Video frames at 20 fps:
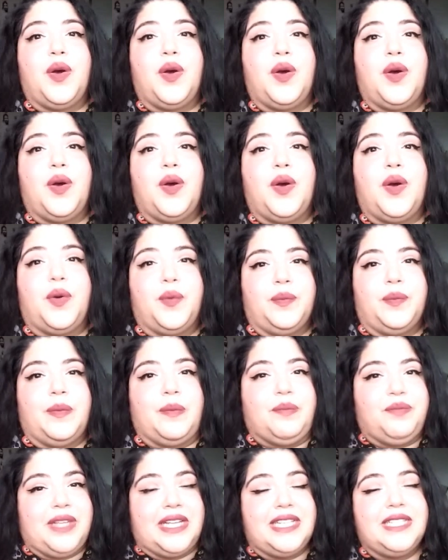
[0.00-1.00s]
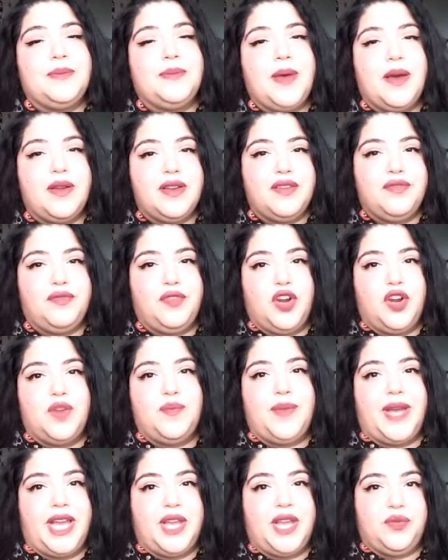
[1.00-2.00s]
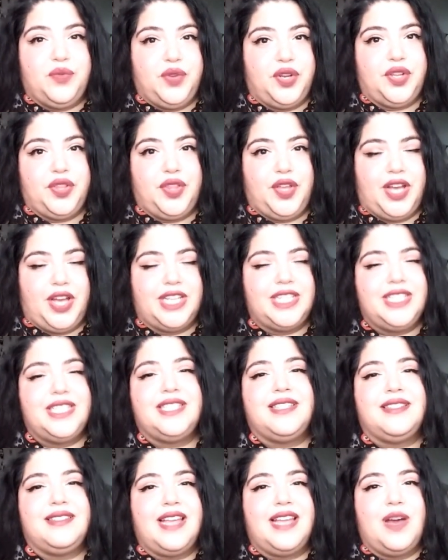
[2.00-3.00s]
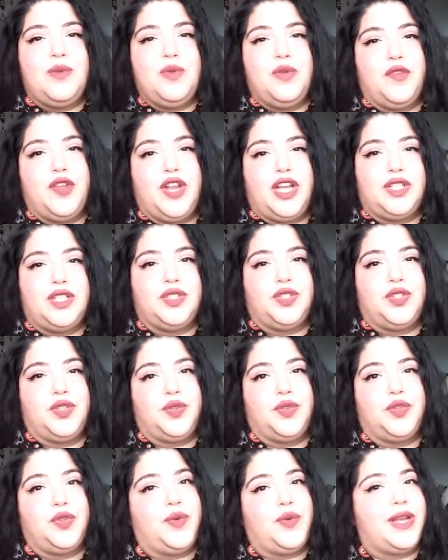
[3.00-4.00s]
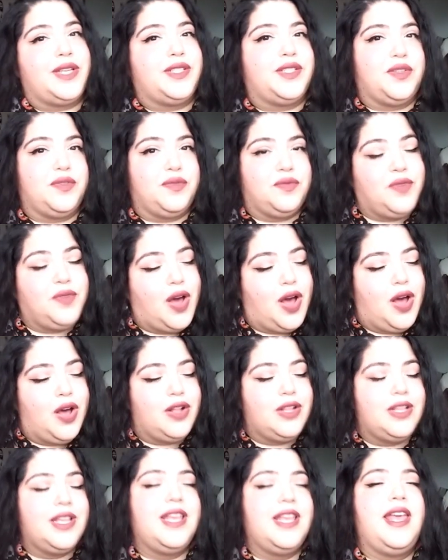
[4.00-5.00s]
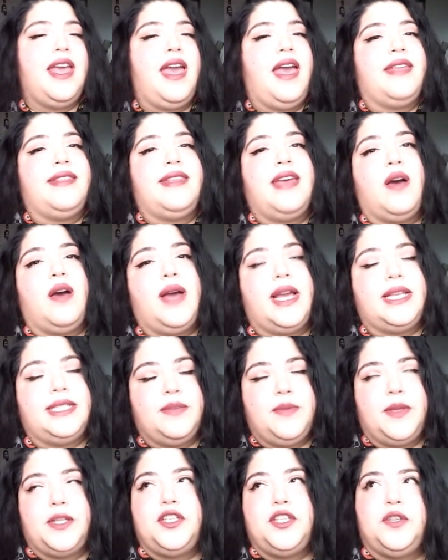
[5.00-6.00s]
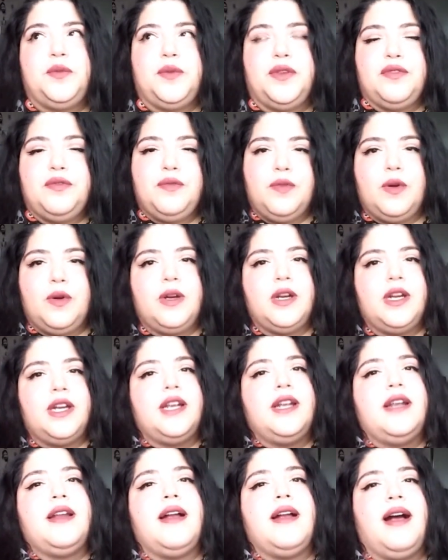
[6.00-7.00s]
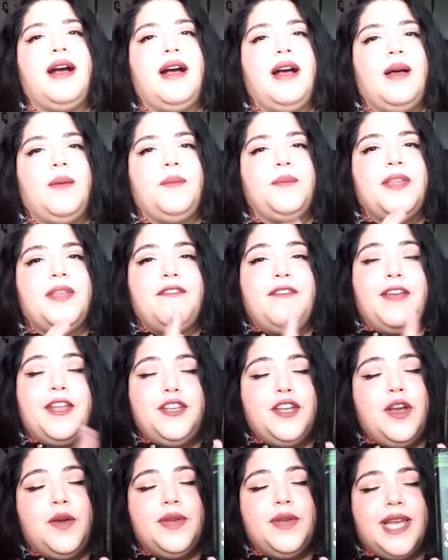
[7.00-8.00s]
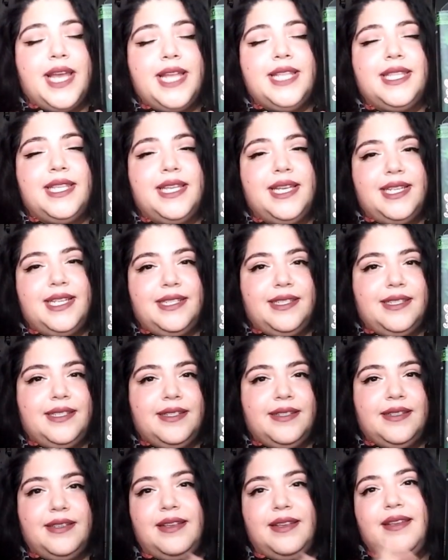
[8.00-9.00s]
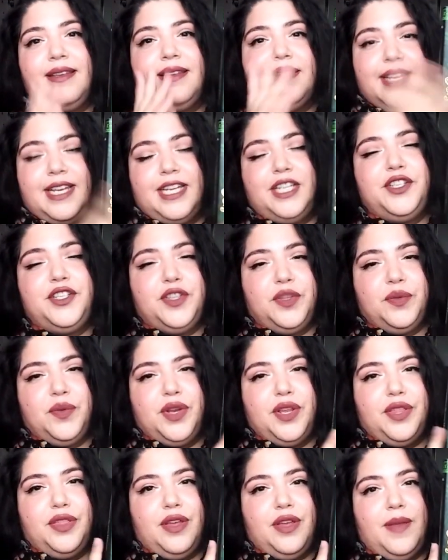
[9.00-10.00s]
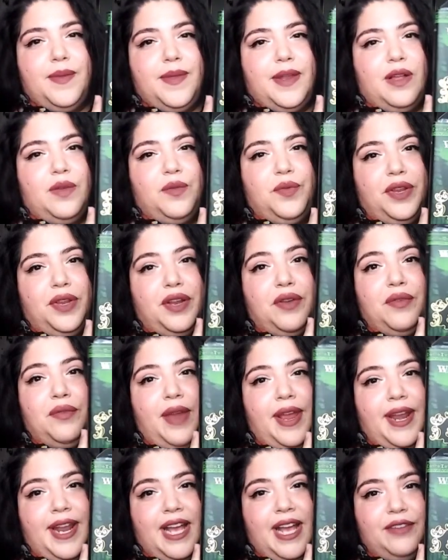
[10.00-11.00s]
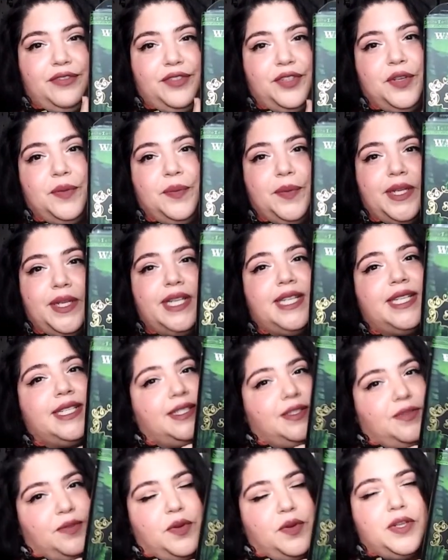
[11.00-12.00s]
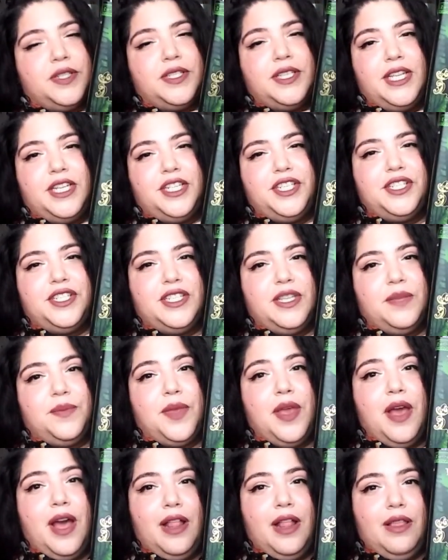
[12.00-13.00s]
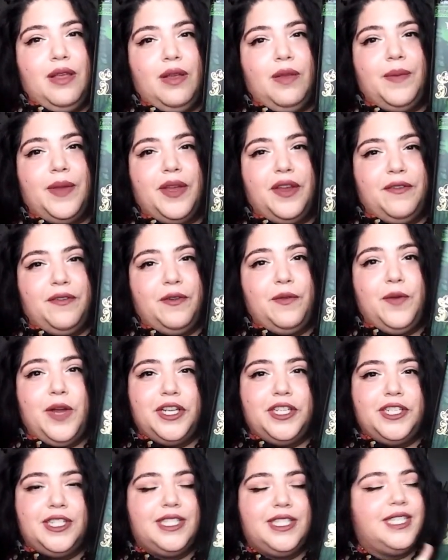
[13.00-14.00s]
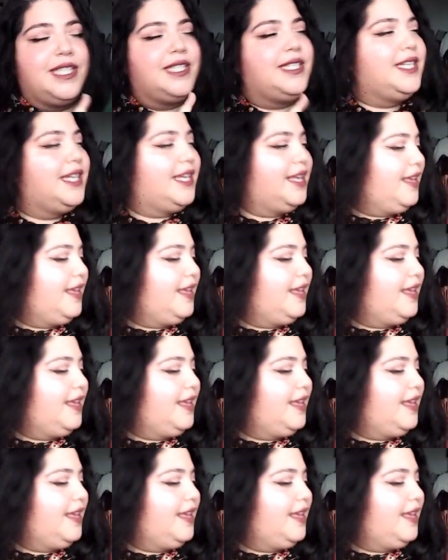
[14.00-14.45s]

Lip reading: So, that's about it for my readathons. Now, moving on to the rest of fall. Now, as I mentioned before, if I don't get this into the readathon, then I'll read it right after, but it is, of course, Legend of Sleepy Hollow by Irving Washington.